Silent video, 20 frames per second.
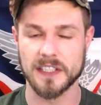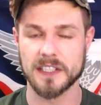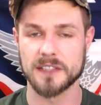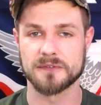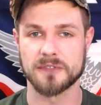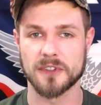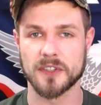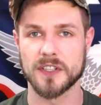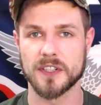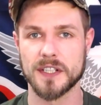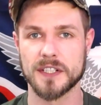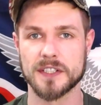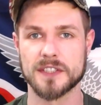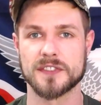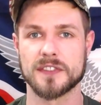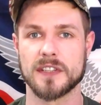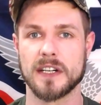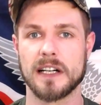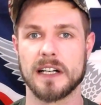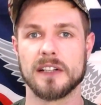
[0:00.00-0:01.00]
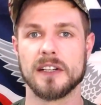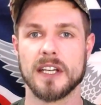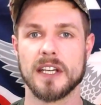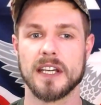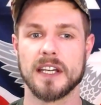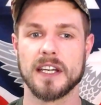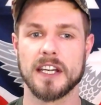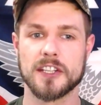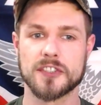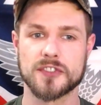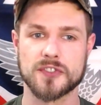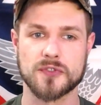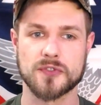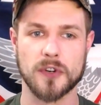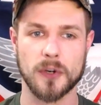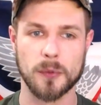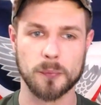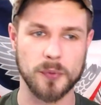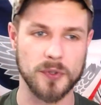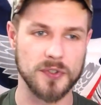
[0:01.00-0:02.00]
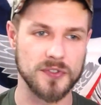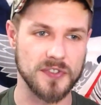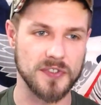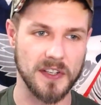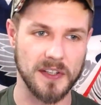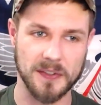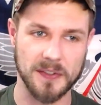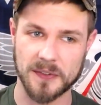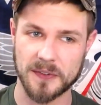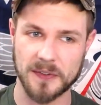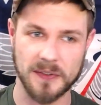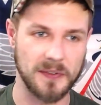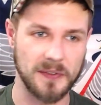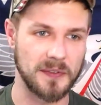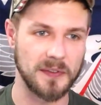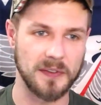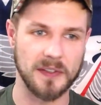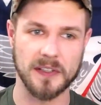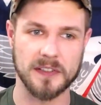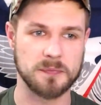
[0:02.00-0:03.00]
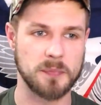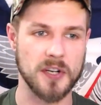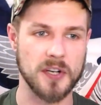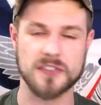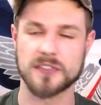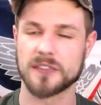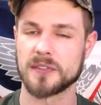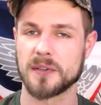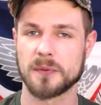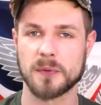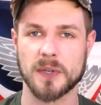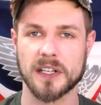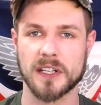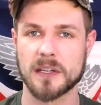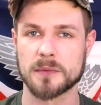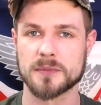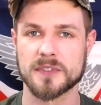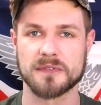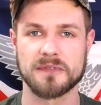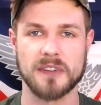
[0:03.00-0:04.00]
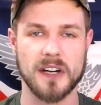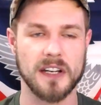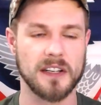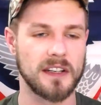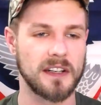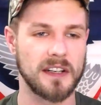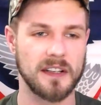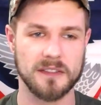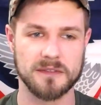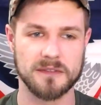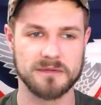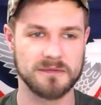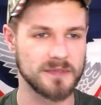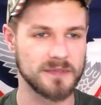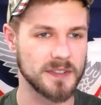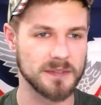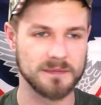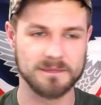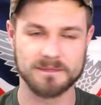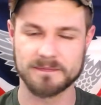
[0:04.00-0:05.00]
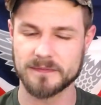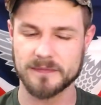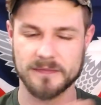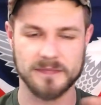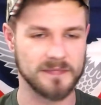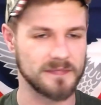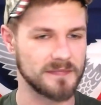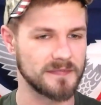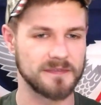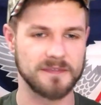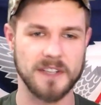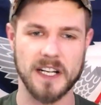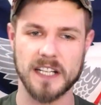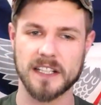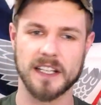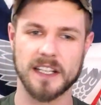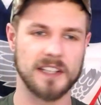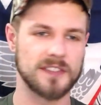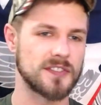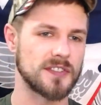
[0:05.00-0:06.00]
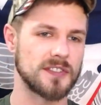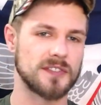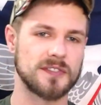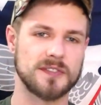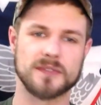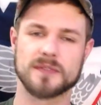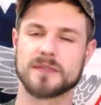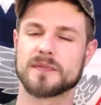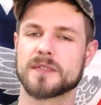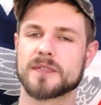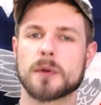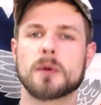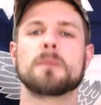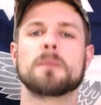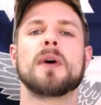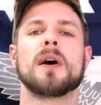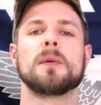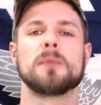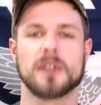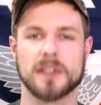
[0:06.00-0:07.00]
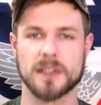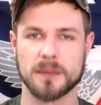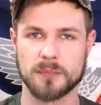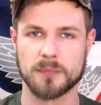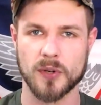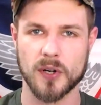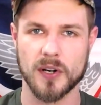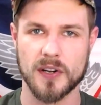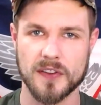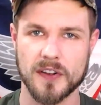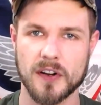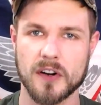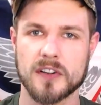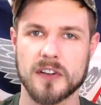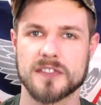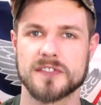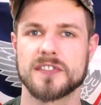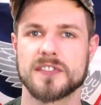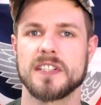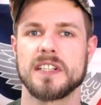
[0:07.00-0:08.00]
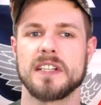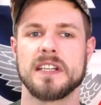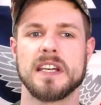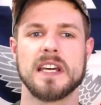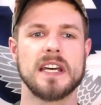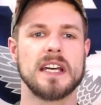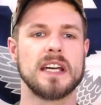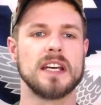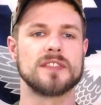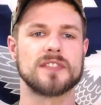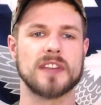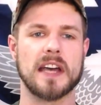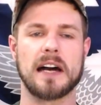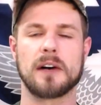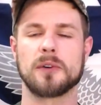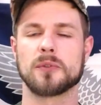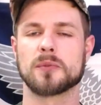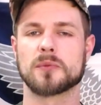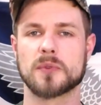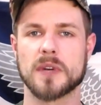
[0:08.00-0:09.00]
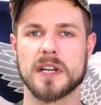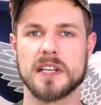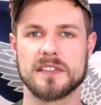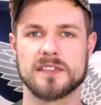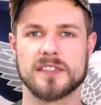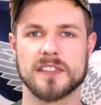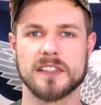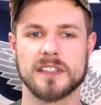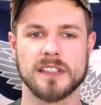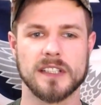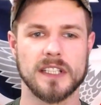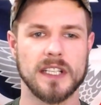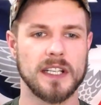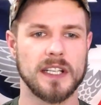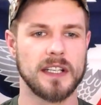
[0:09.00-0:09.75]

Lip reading: for years now, is Trump is, especially when it comes to finances, the Republican Party, the RNC, is outraising